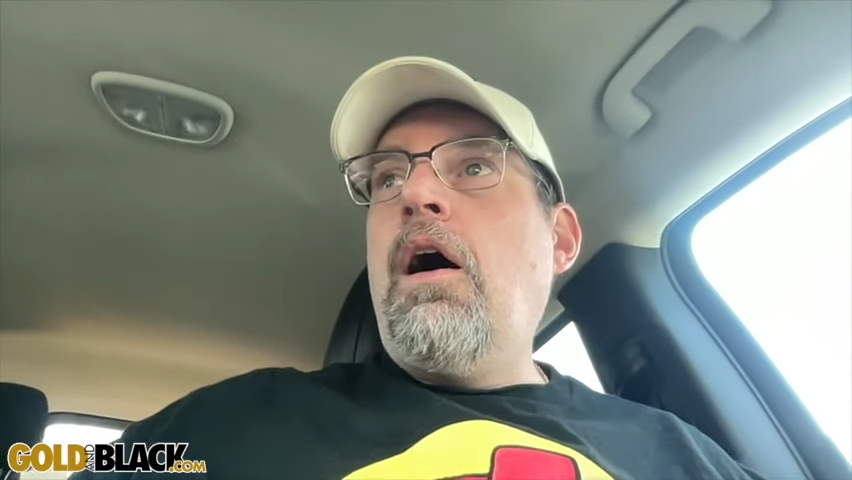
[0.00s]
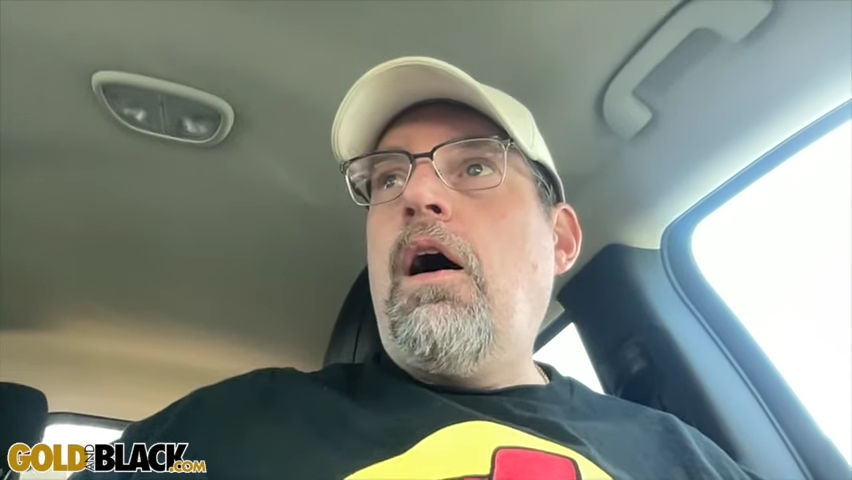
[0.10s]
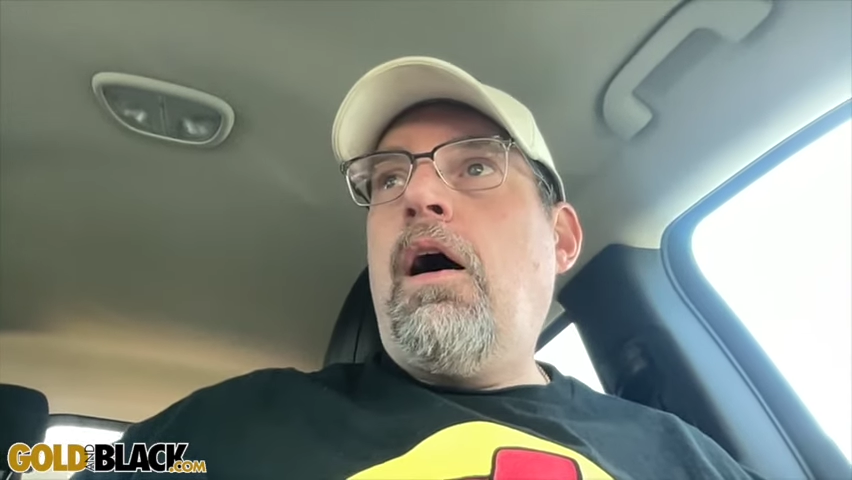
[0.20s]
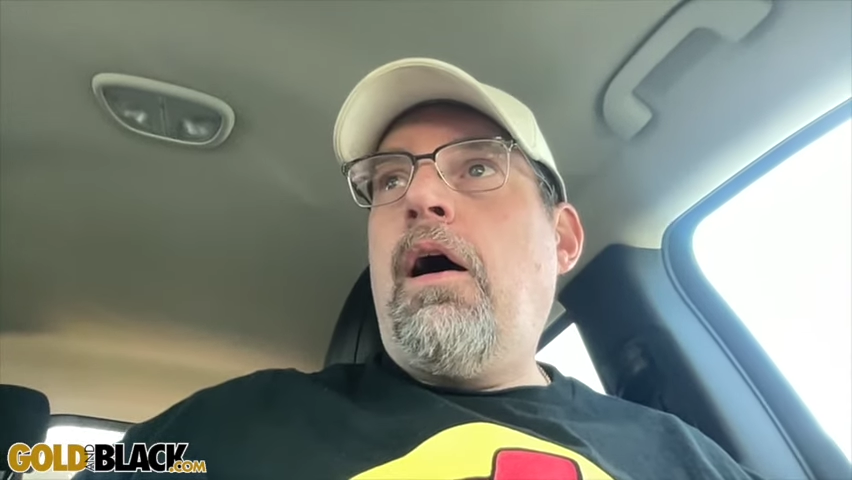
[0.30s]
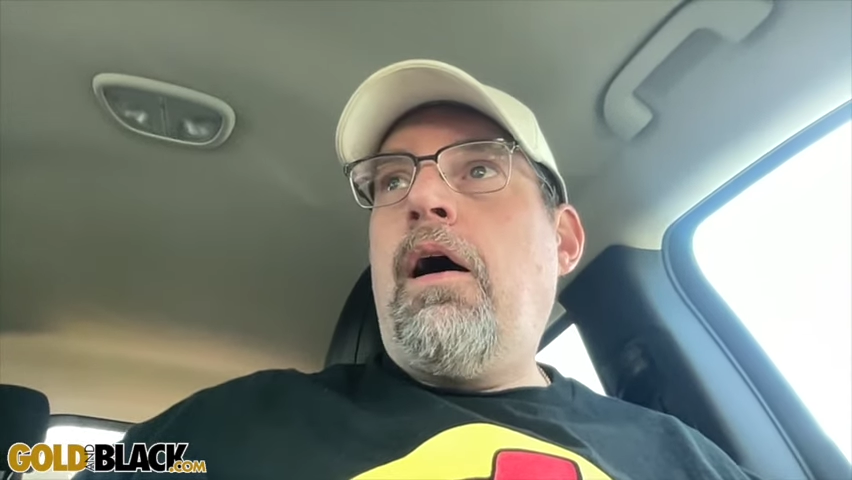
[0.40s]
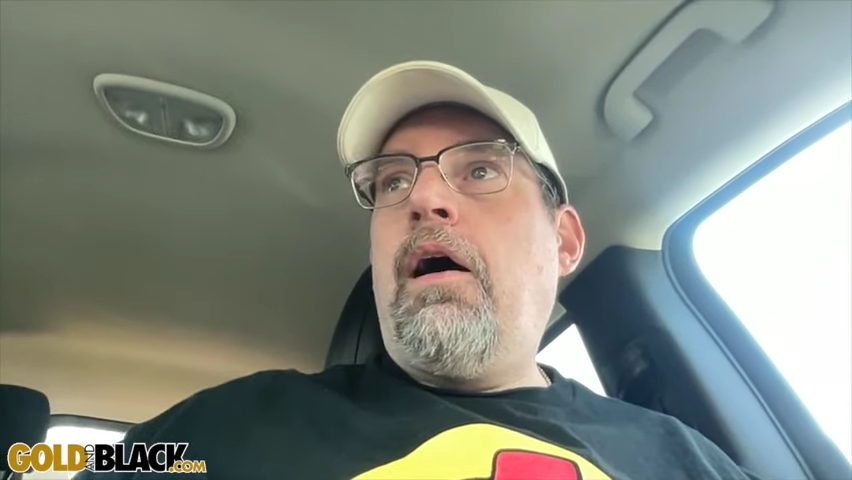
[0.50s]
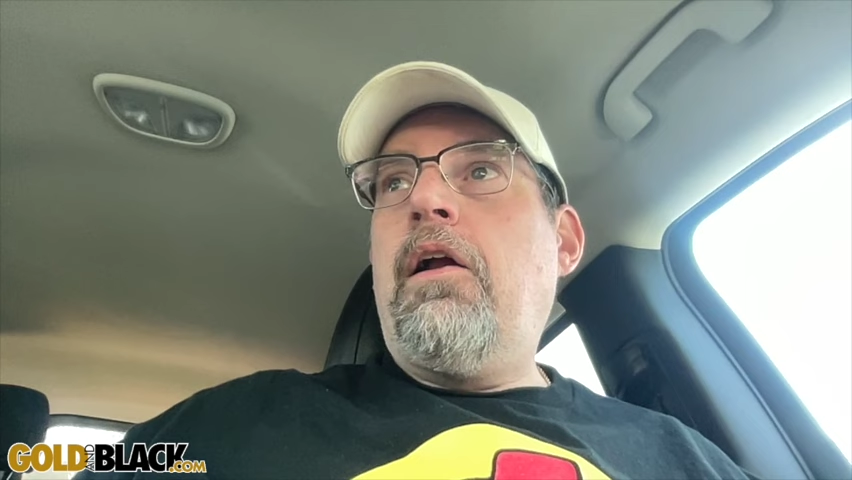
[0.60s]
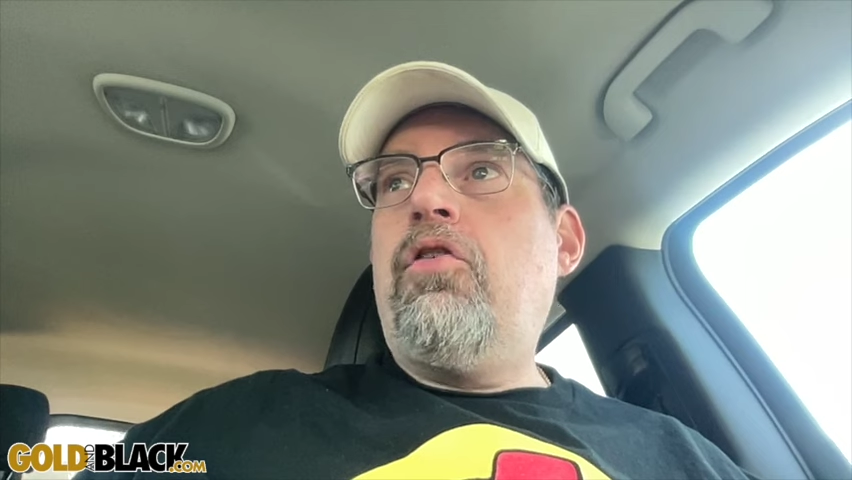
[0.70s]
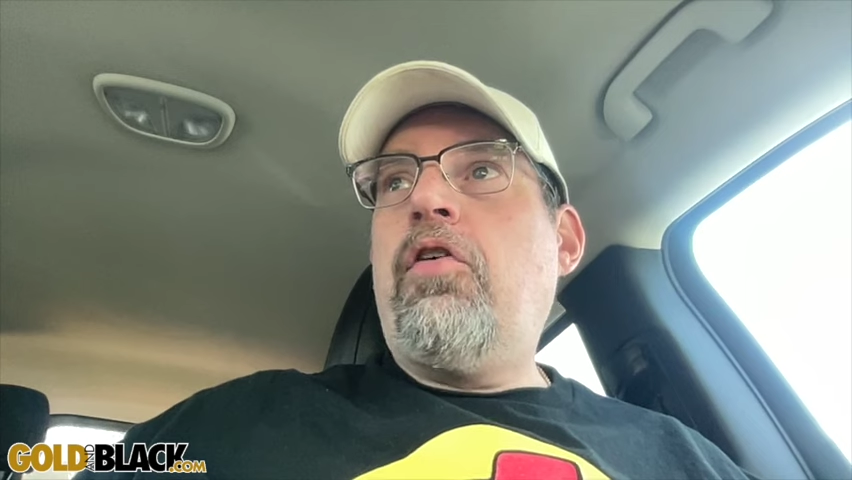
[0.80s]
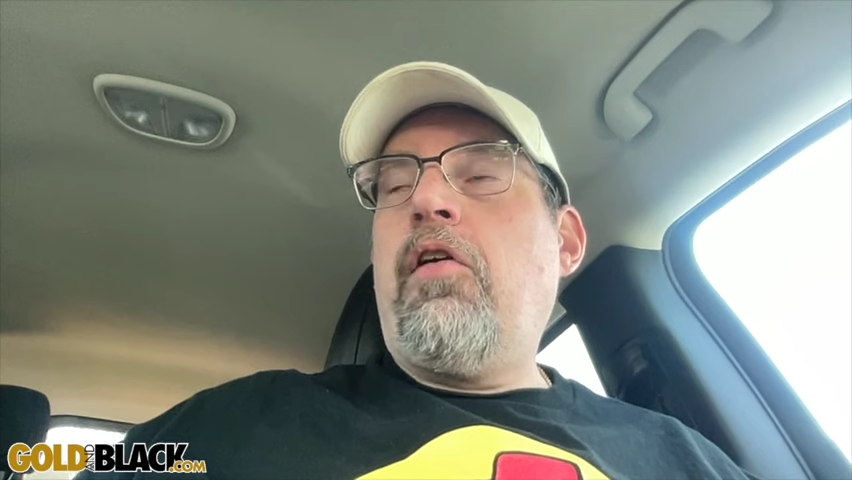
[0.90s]

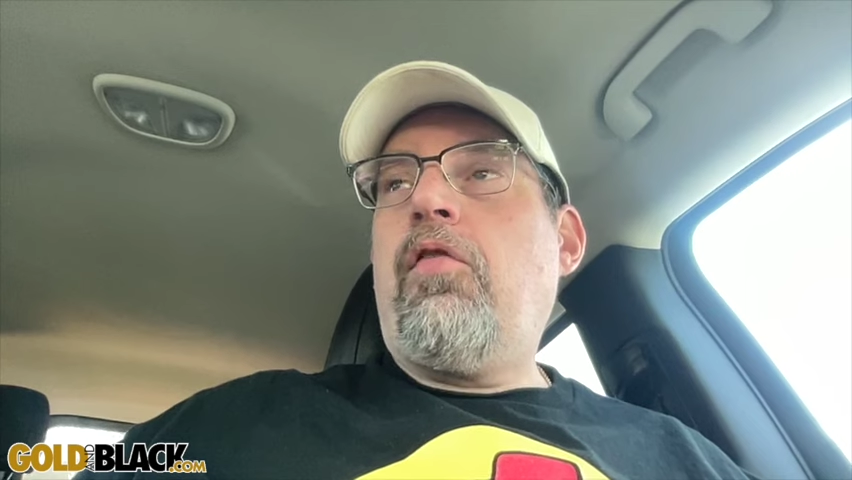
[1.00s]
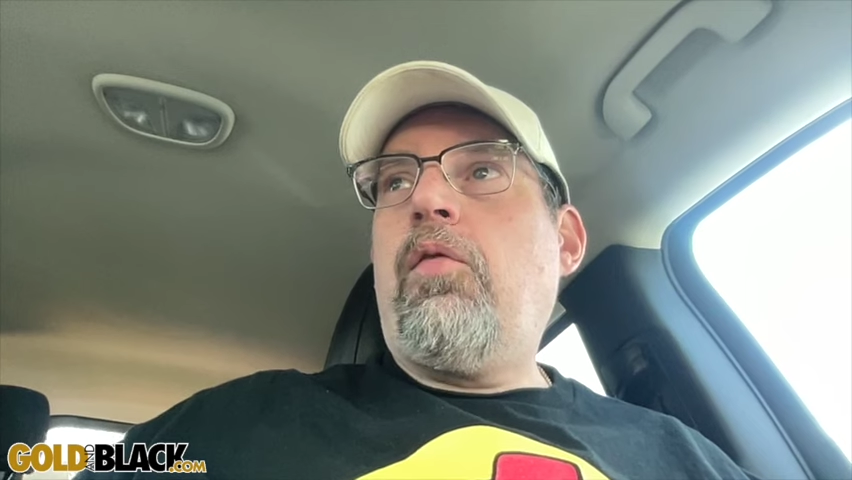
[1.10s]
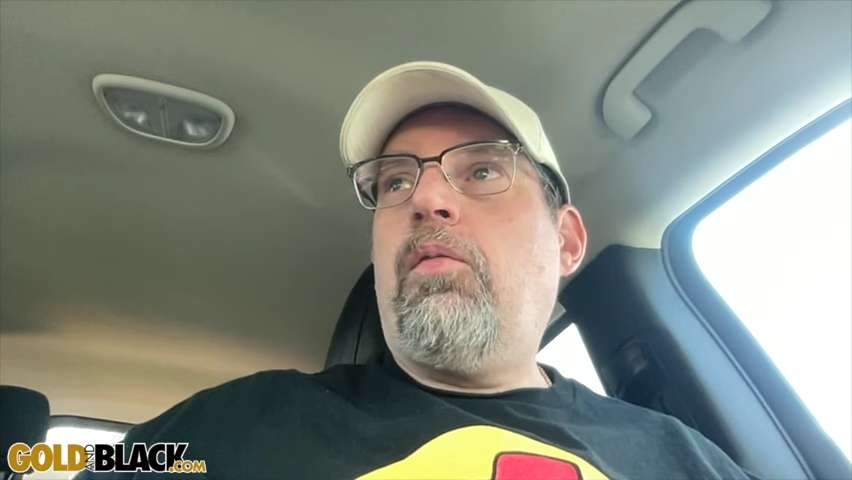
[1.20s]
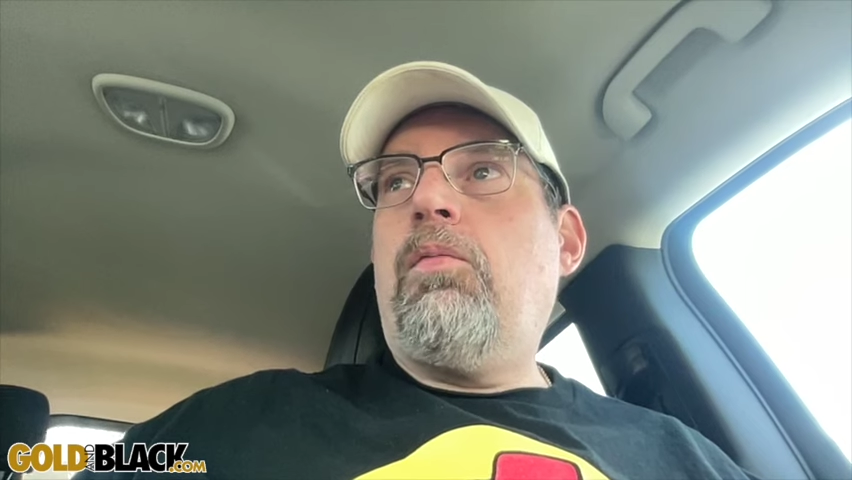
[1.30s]
Uh, just